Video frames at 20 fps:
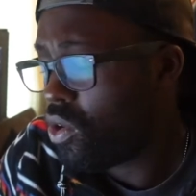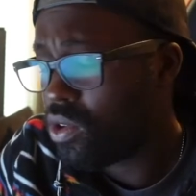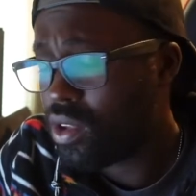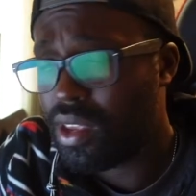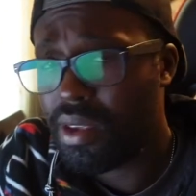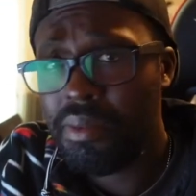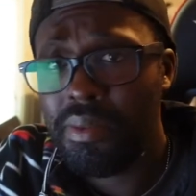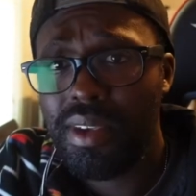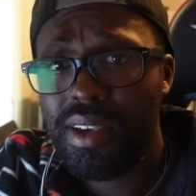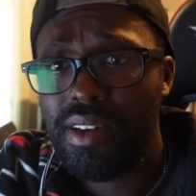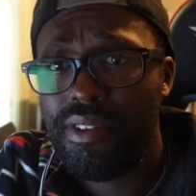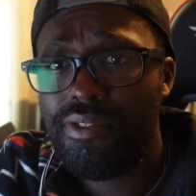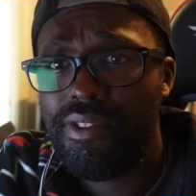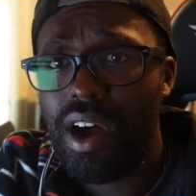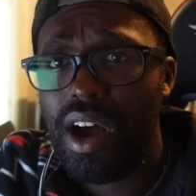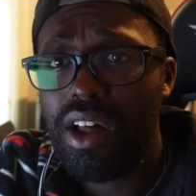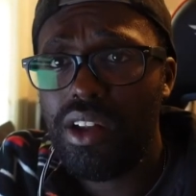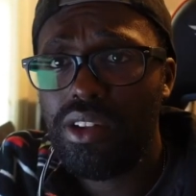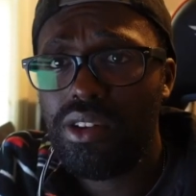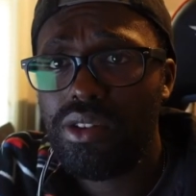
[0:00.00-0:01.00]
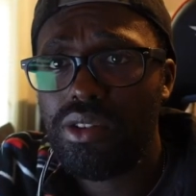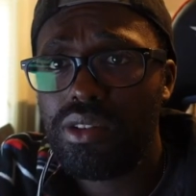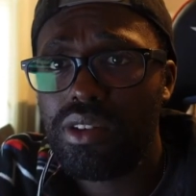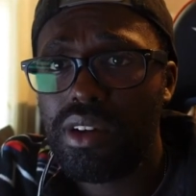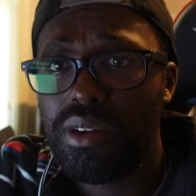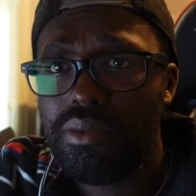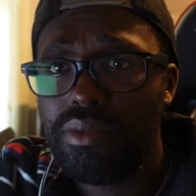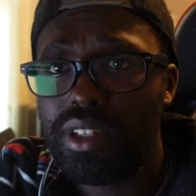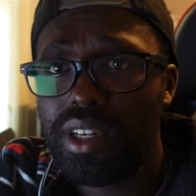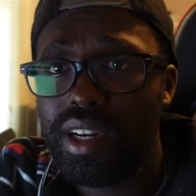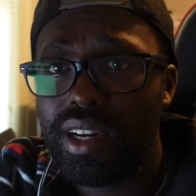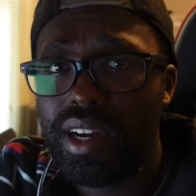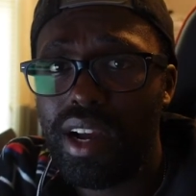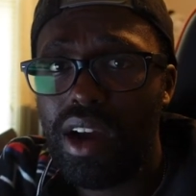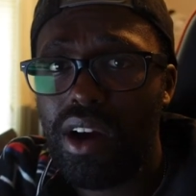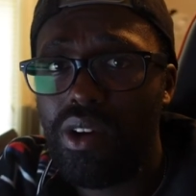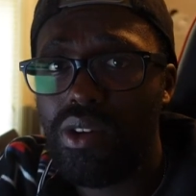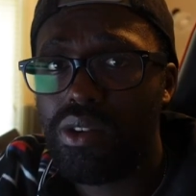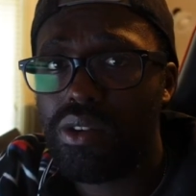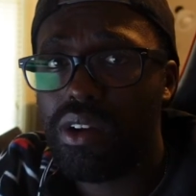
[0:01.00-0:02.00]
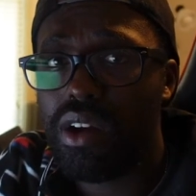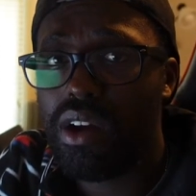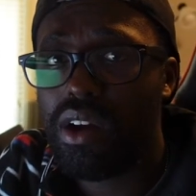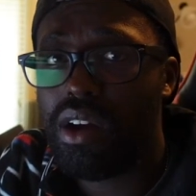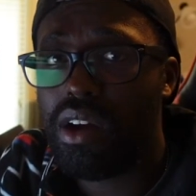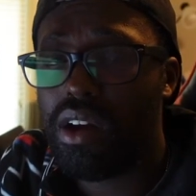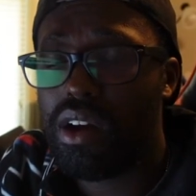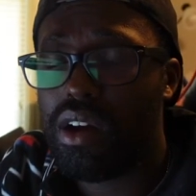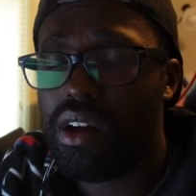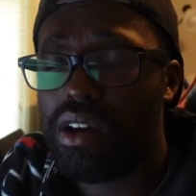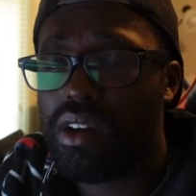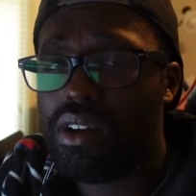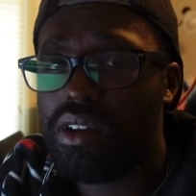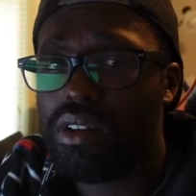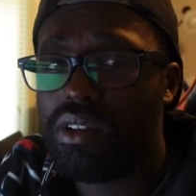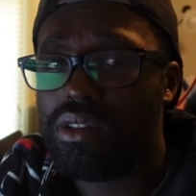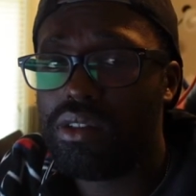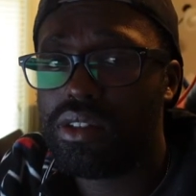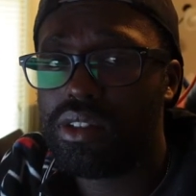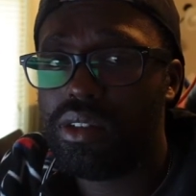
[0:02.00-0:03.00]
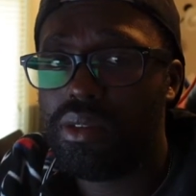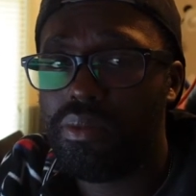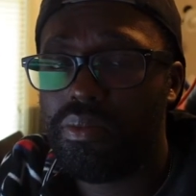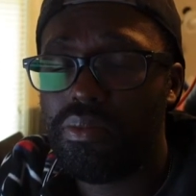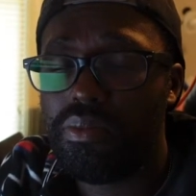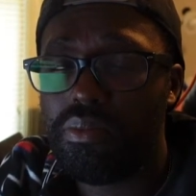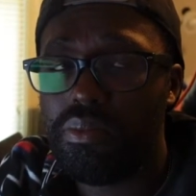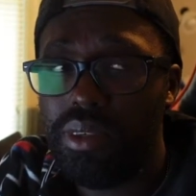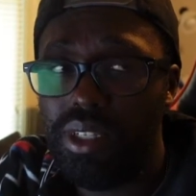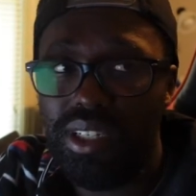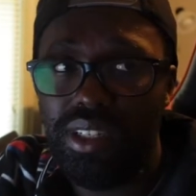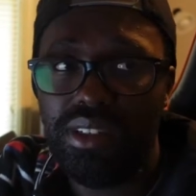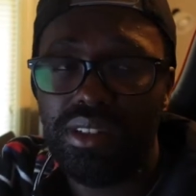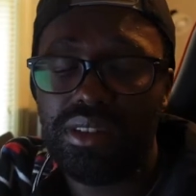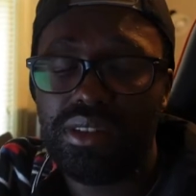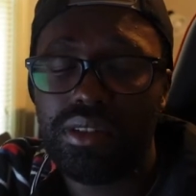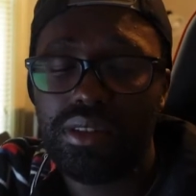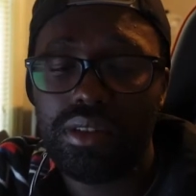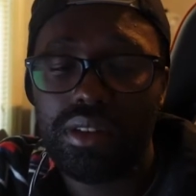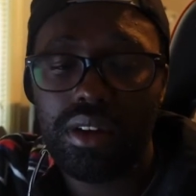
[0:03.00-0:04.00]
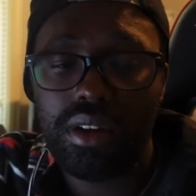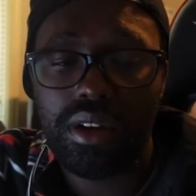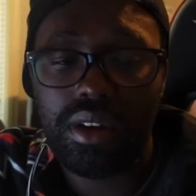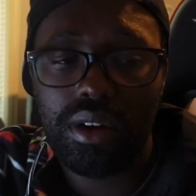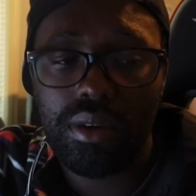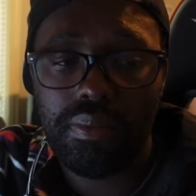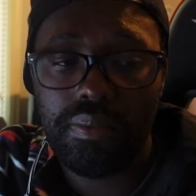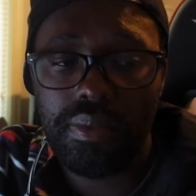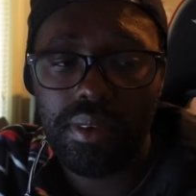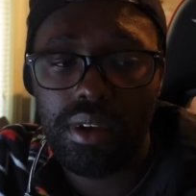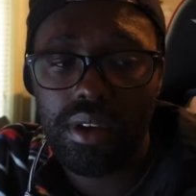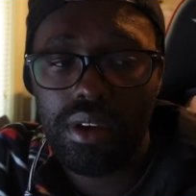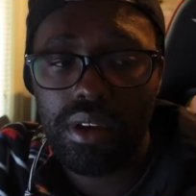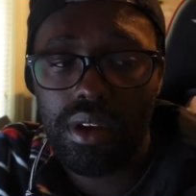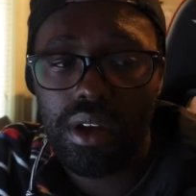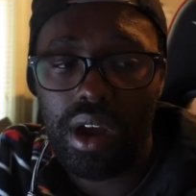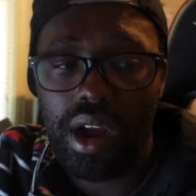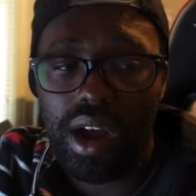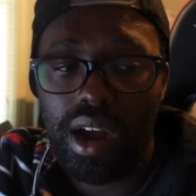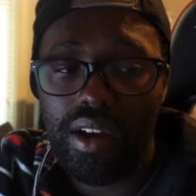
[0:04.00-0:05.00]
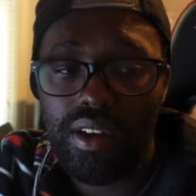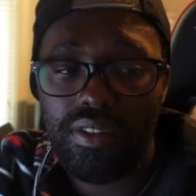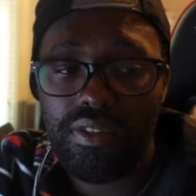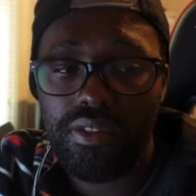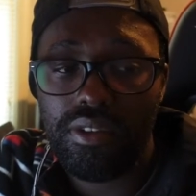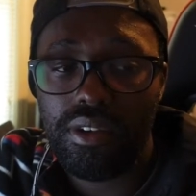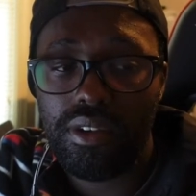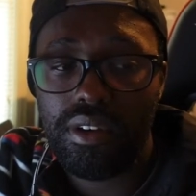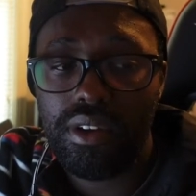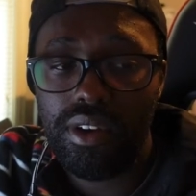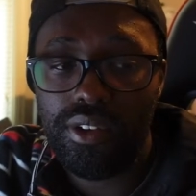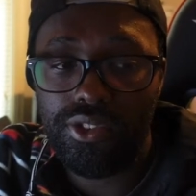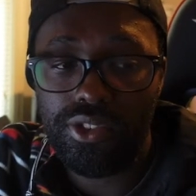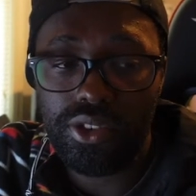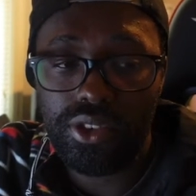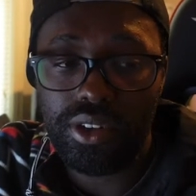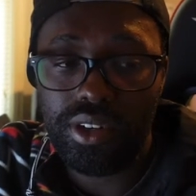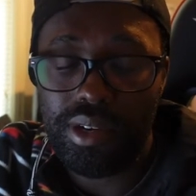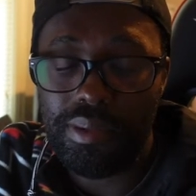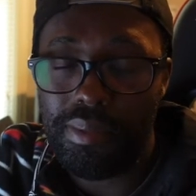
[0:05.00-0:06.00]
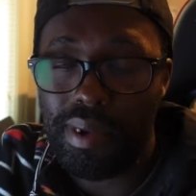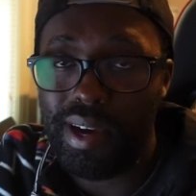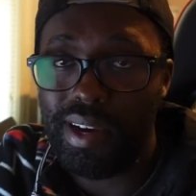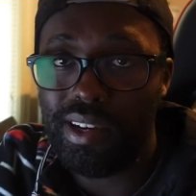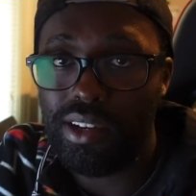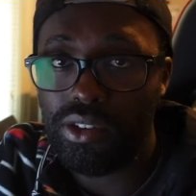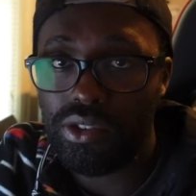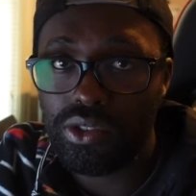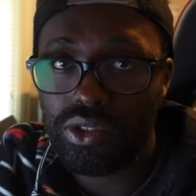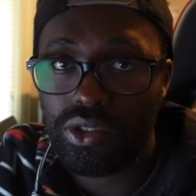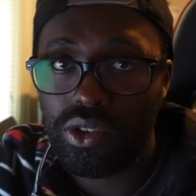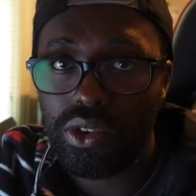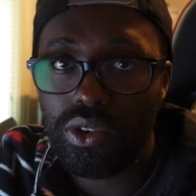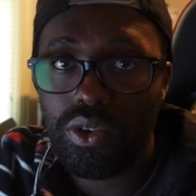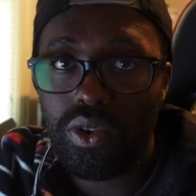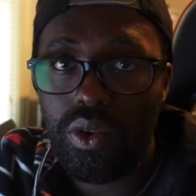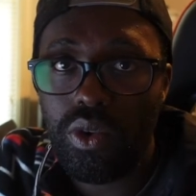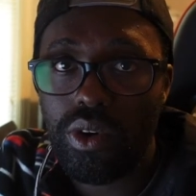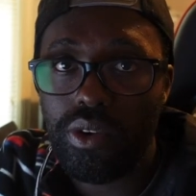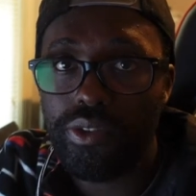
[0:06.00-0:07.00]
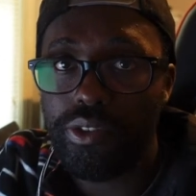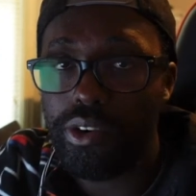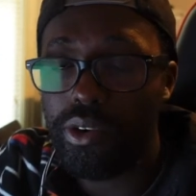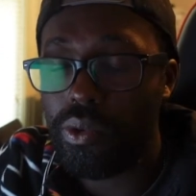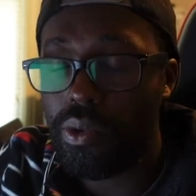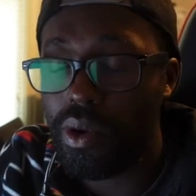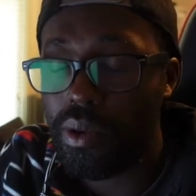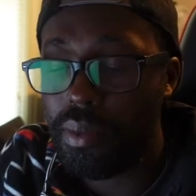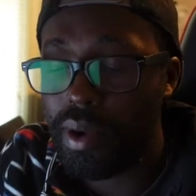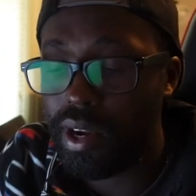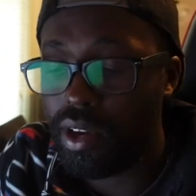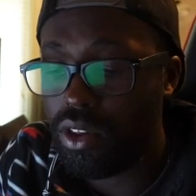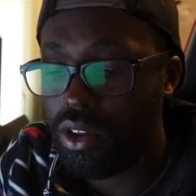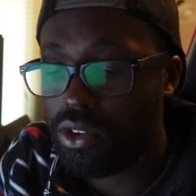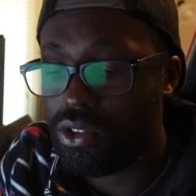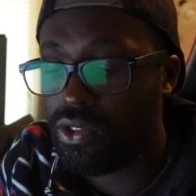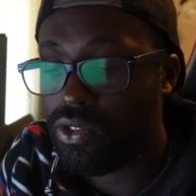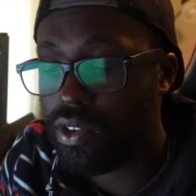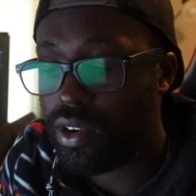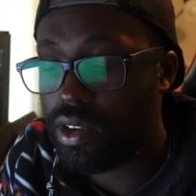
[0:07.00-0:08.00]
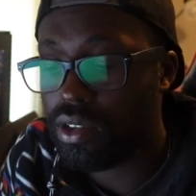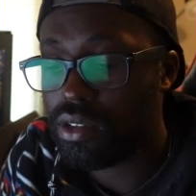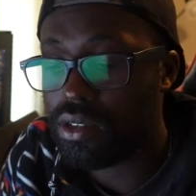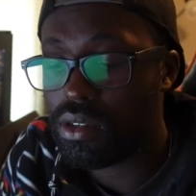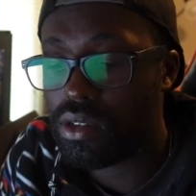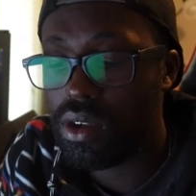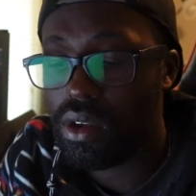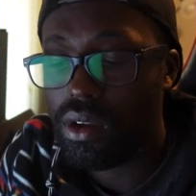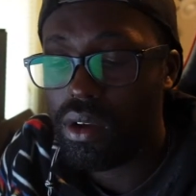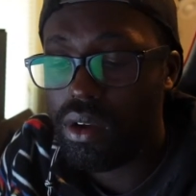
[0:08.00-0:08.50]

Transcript: give me a follow. Come check out some meets. If you're in my inner circle, if you're one of my close friends,